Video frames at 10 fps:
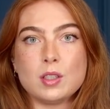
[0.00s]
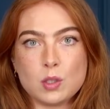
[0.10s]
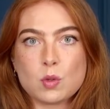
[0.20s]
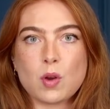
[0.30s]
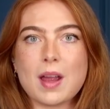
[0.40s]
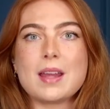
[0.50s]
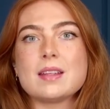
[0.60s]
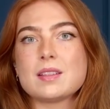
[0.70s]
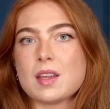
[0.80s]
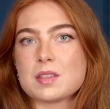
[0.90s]
Ukraine.
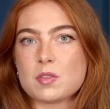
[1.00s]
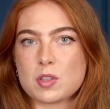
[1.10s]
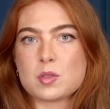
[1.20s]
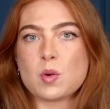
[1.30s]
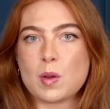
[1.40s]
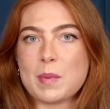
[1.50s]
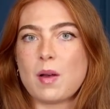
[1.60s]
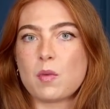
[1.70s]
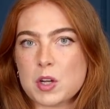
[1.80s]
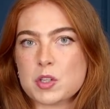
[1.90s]
It doesn't just talk
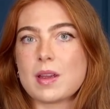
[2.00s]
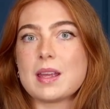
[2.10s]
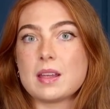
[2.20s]
about Russia.